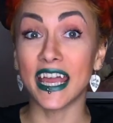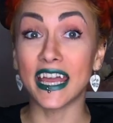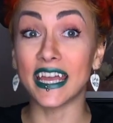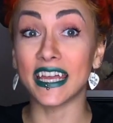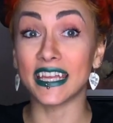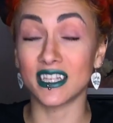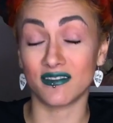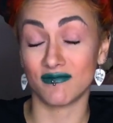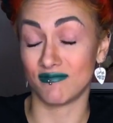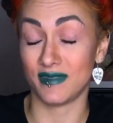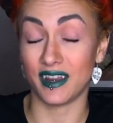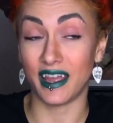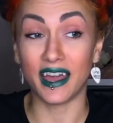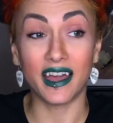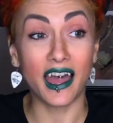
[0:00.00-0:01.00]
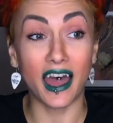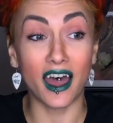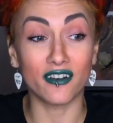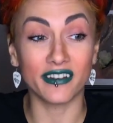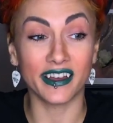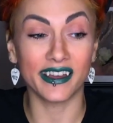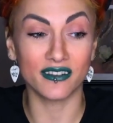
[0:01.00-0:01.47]
and
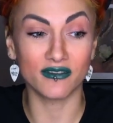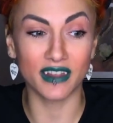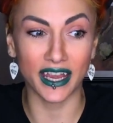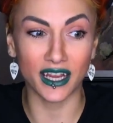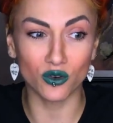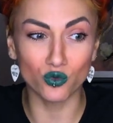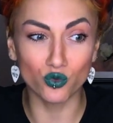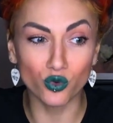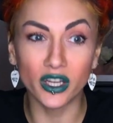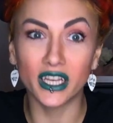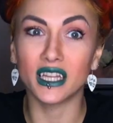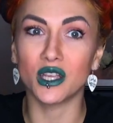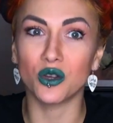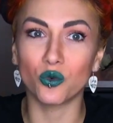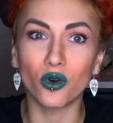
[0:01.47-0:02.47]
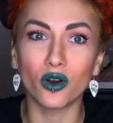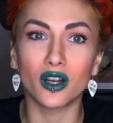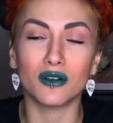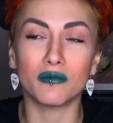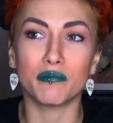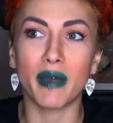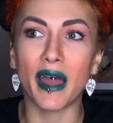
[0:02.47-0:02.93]
have a like really
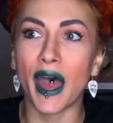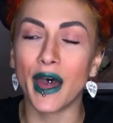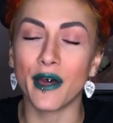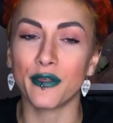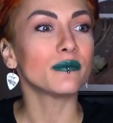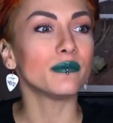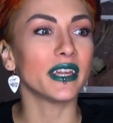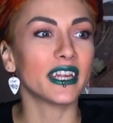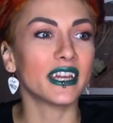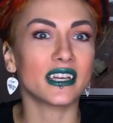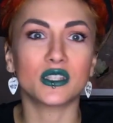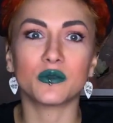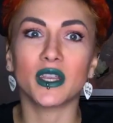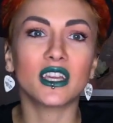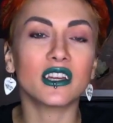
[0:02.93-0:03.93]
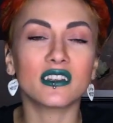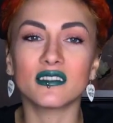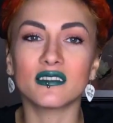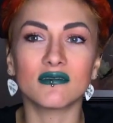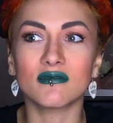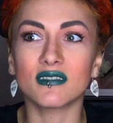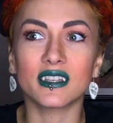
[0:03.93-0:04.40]
warm bath because we
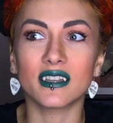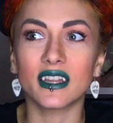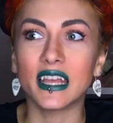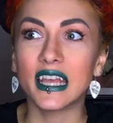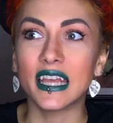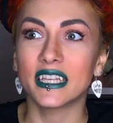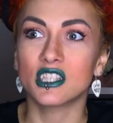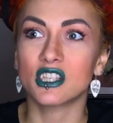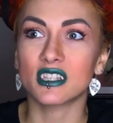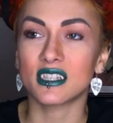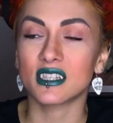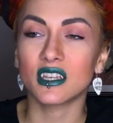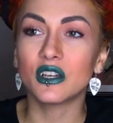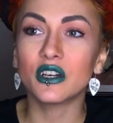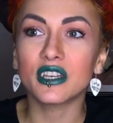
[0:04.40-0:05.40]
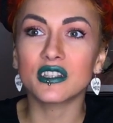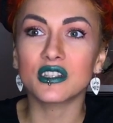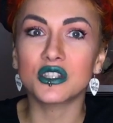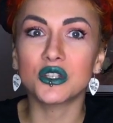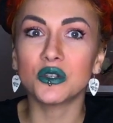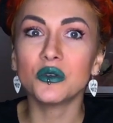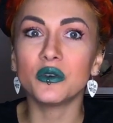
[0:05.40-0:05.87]
couldn't just
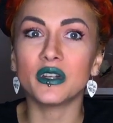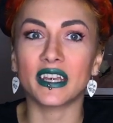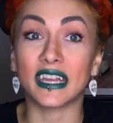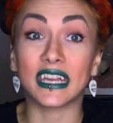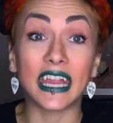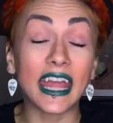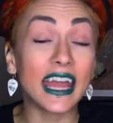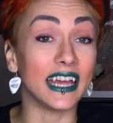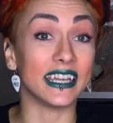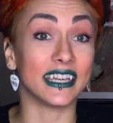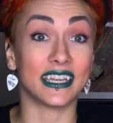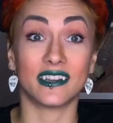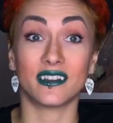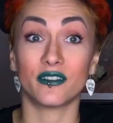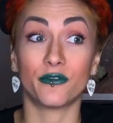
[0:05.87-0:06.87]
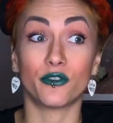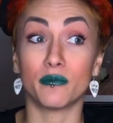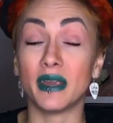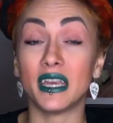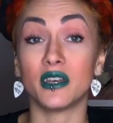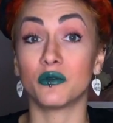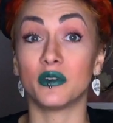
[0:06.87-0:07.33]
couldn't do it again for
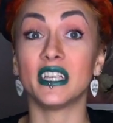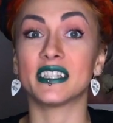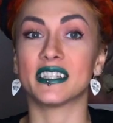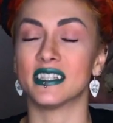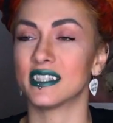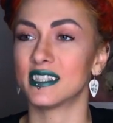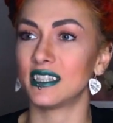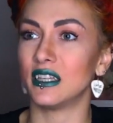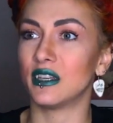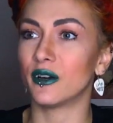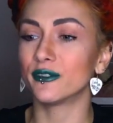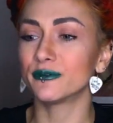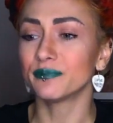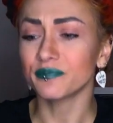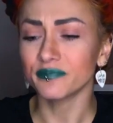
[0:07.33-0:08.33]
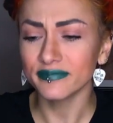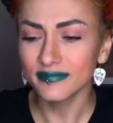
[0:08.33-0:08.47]
many reasons you know